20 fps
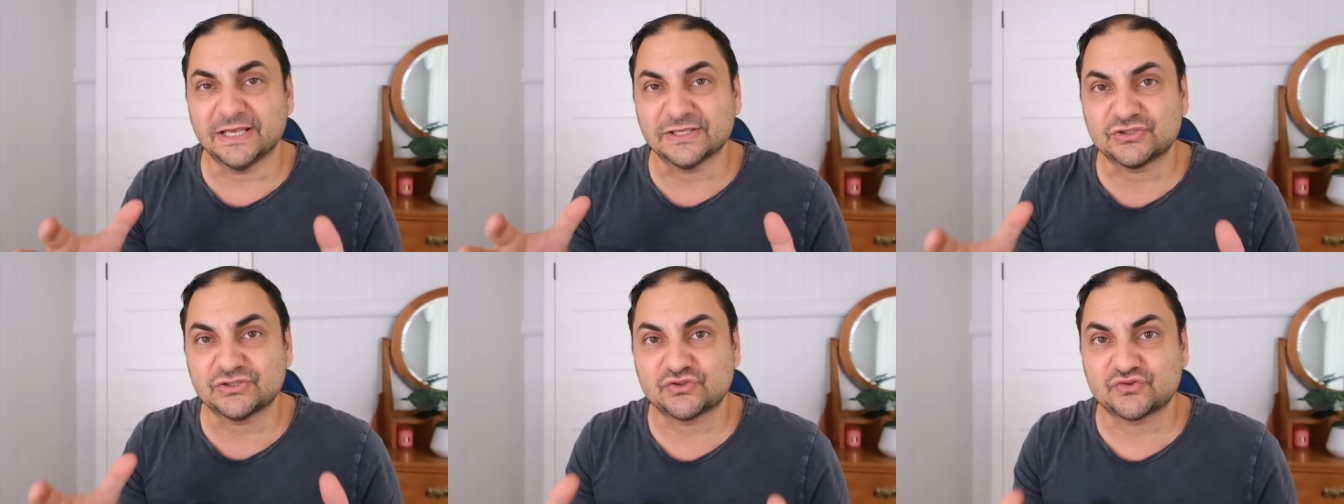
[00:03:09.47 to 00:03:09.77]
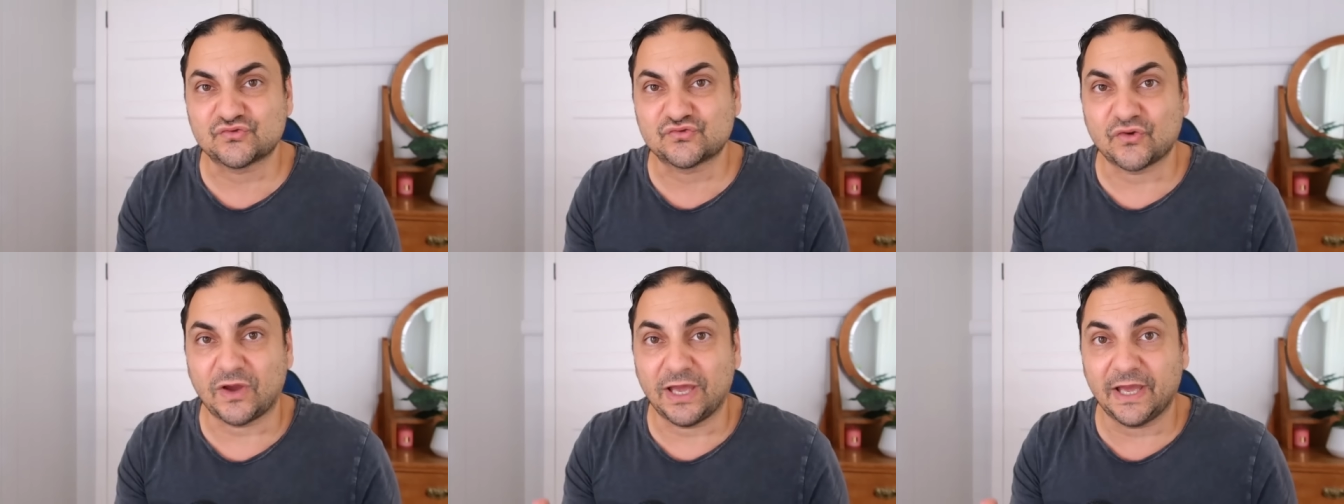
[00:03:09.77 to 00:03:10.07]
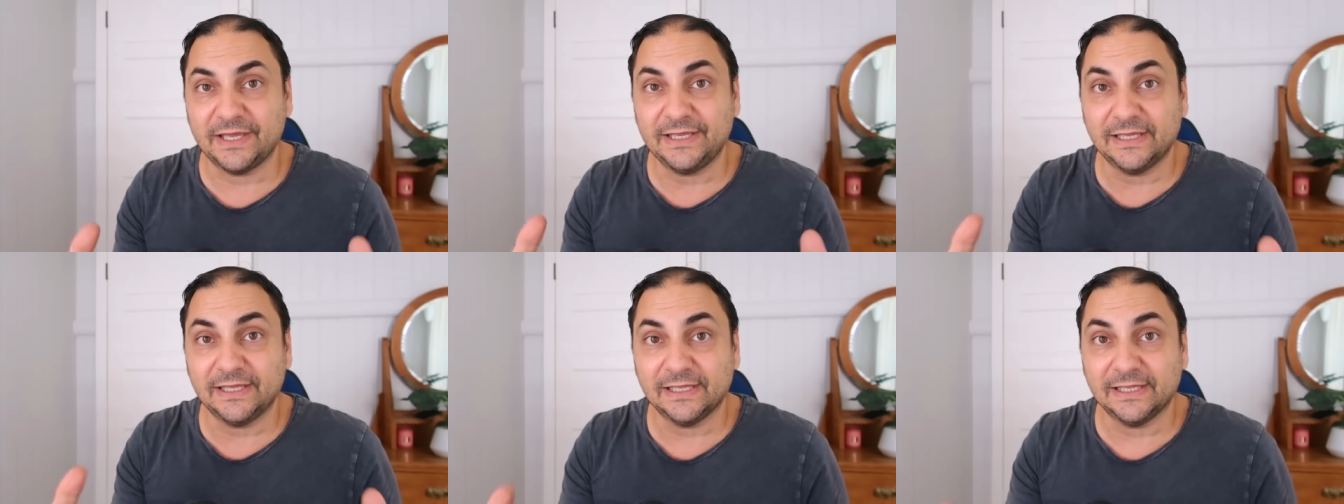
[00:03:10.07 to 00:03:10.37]

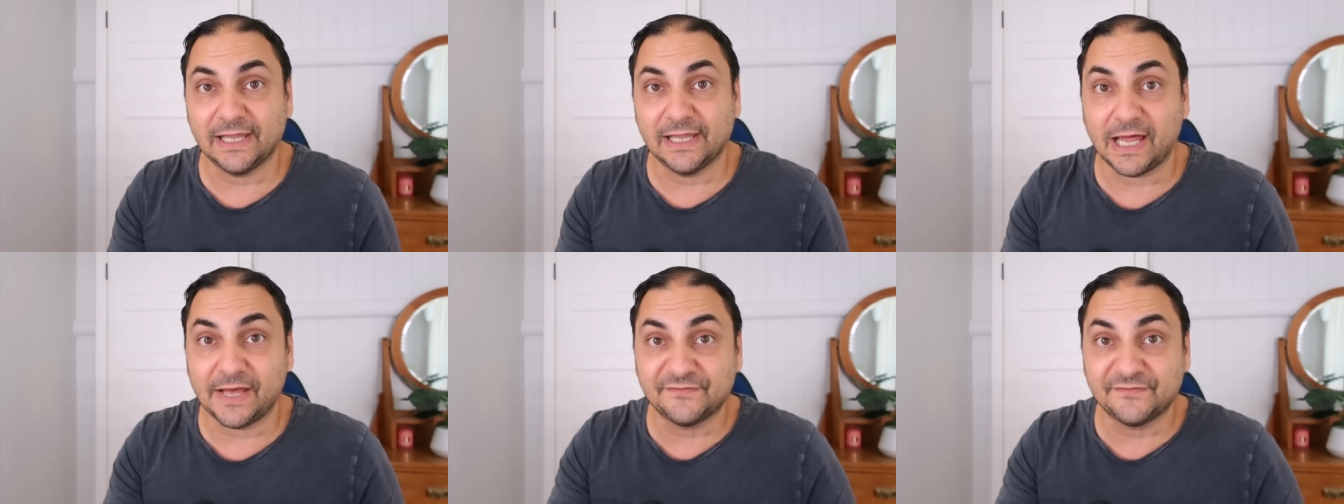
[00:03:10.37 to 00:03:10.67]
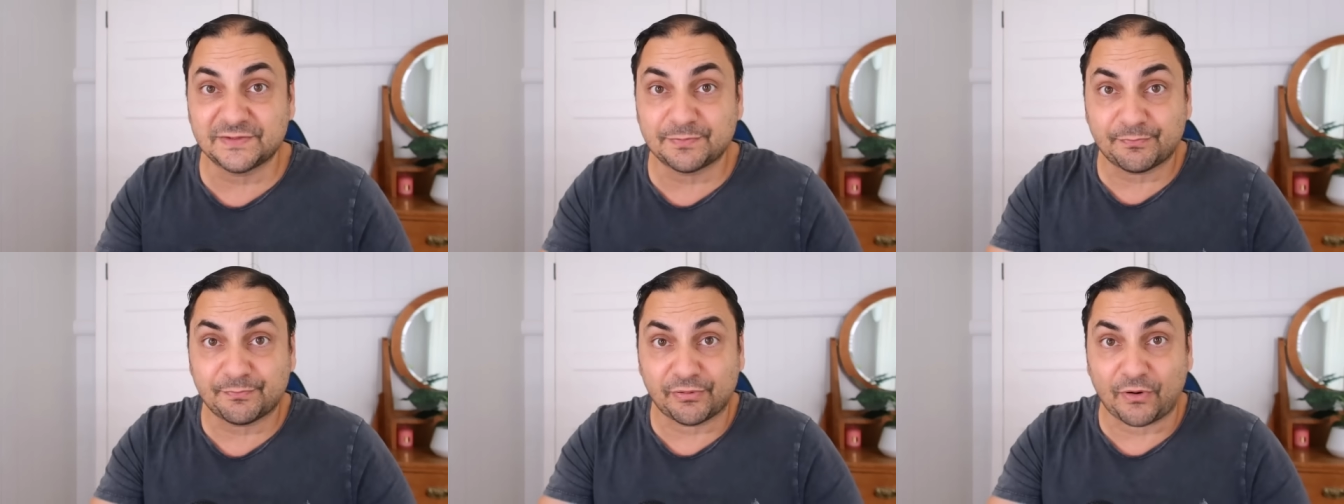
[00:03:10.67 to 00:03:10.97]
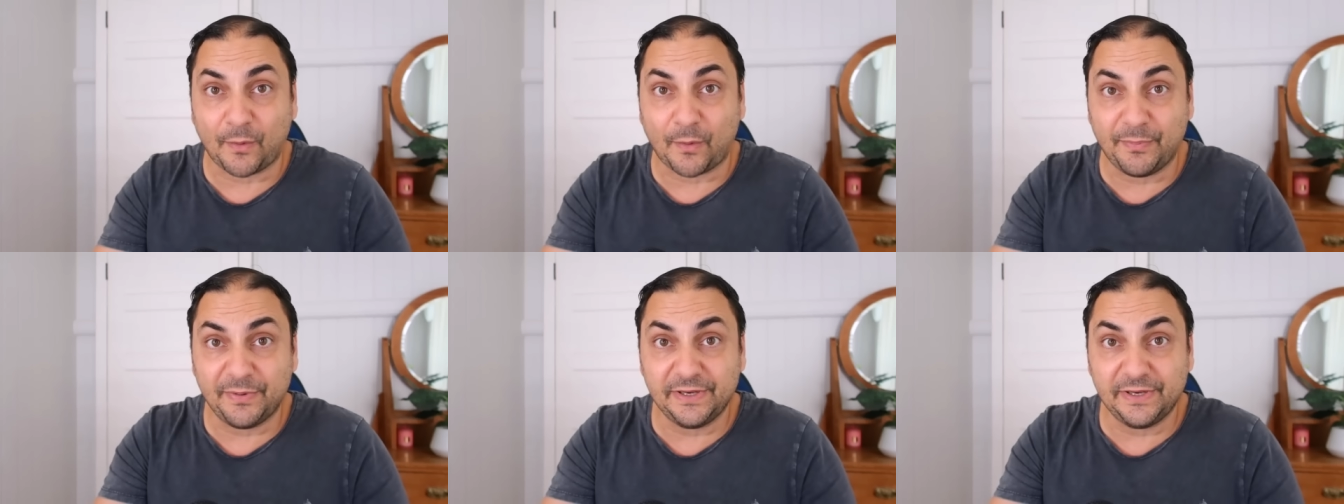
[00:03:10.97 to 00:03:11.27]
Australia loves
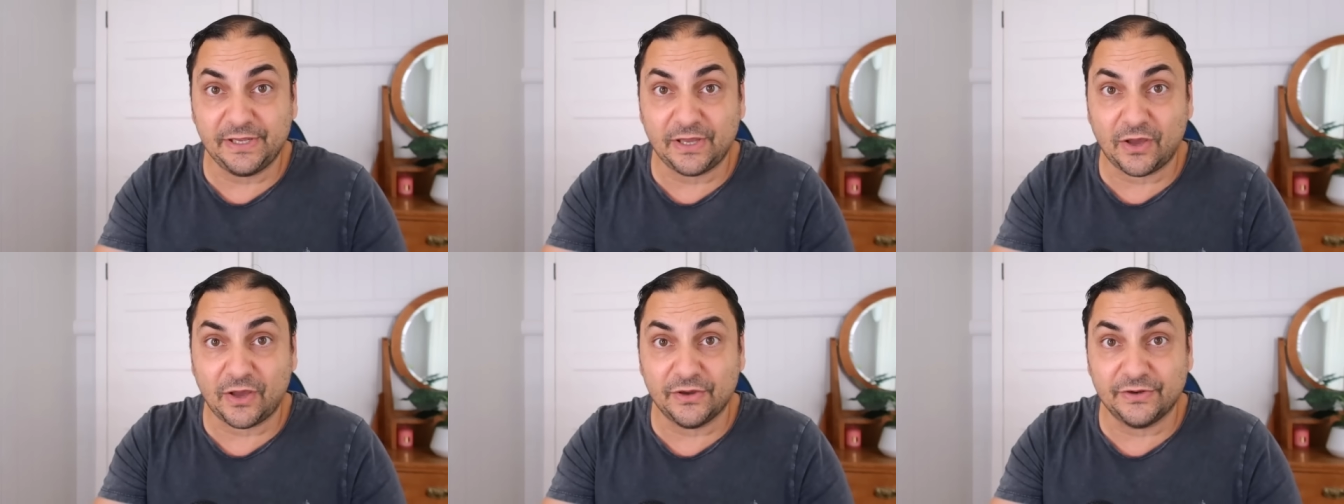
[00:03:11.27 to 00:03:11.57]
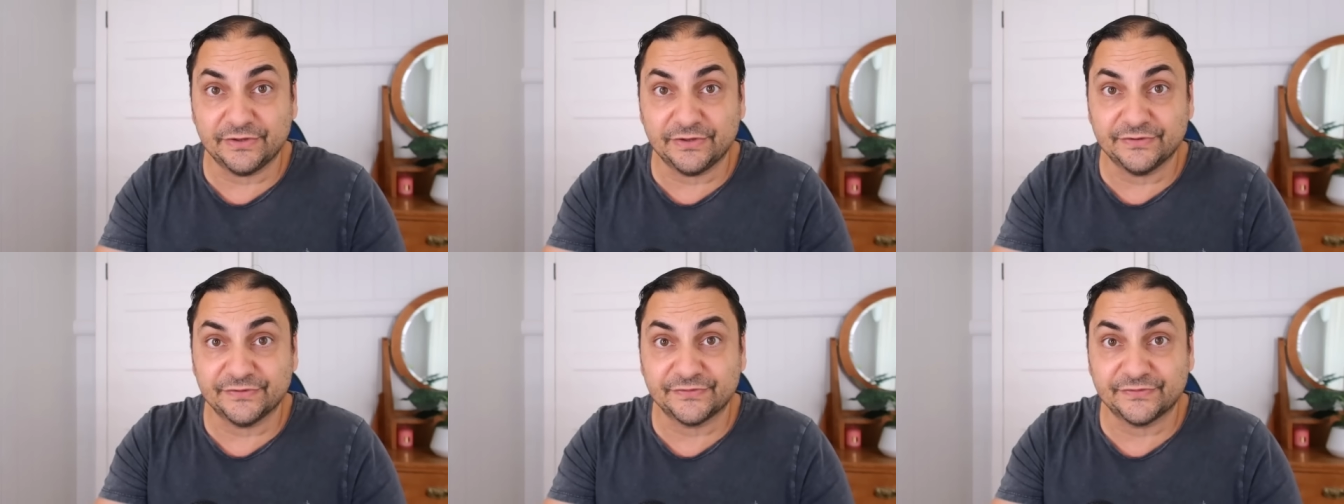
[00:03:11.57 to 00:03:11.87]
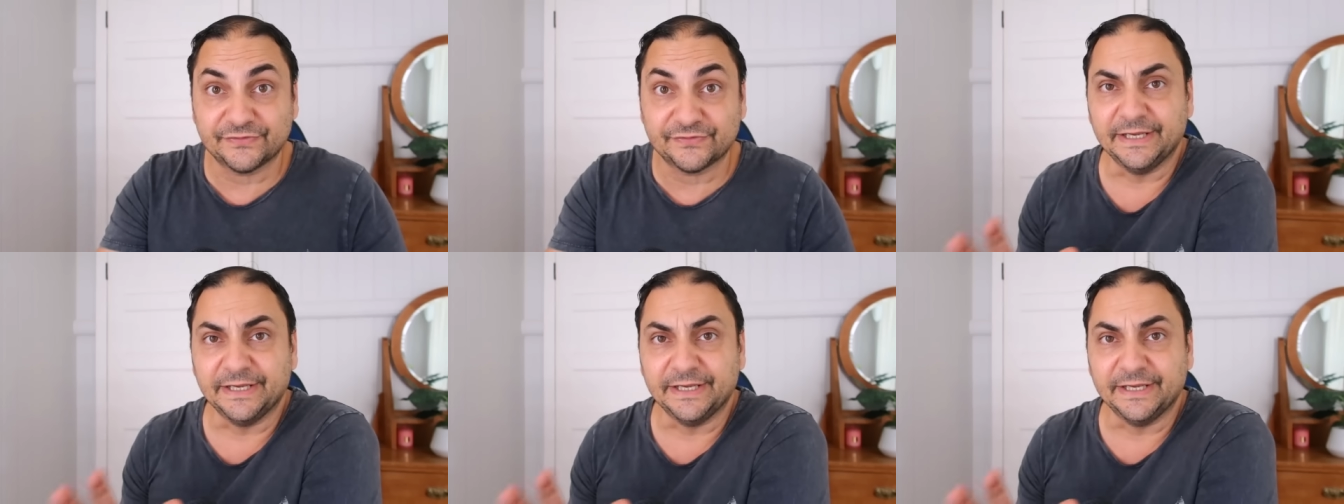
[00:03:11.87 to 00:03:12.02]
property owners.